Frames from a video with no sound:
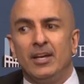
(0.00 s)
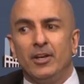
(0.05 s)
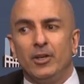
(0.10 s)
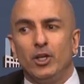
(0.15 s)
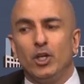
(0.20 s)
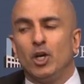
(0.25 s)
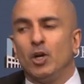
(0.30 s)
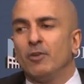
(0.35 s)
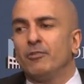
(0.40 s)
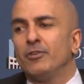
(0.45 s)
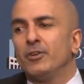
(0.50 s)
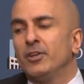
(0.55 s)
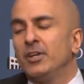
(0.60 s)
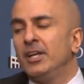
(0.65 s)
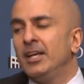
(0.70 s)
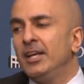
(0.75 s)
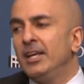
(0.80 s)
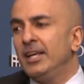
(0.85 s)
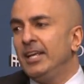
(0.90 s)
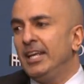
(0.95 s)
You know, if a
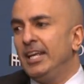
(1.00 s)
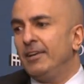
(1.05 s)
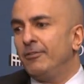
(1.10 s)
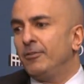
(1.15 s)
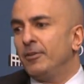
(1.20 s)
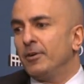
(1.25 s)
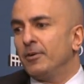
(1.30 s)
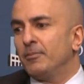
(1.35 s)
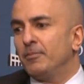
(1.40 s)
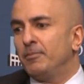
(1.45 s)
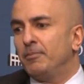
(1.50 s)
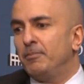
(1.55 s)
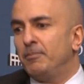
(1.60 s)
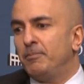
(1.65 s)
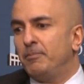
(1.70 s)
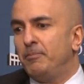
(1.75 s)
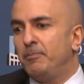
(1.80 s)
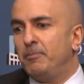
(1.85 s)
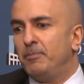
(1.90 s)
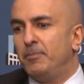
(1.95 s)
if a
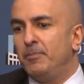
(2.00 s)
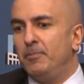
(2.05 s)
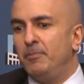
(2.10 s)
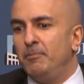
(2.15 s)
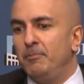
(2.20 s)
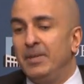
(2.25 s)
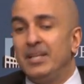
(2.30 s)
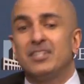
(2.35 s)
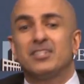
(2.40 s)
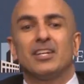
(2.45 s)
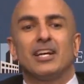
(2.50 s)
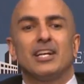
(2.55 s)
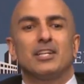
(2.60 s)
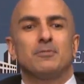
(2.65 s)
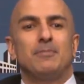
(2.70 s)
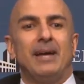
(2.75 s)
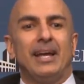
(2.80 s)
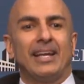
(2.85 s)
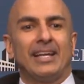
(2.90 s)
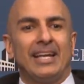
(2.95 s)

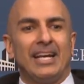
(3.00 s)
mid-sized bank